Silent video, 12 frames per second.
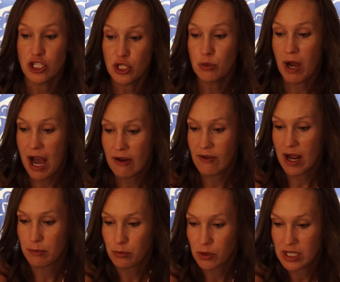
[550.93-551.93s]
You have
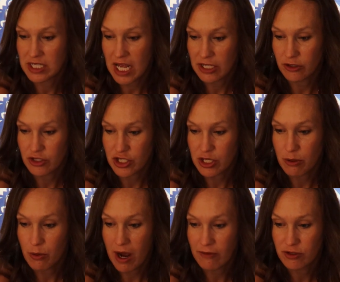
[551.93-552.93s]
Empress energy.
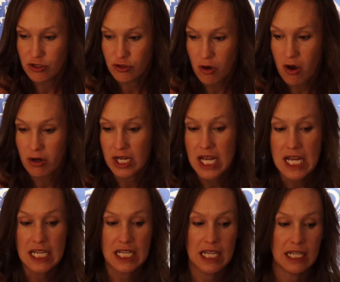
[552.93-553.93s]
You have strong
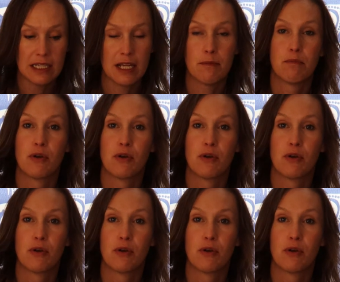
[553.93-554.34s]
healing,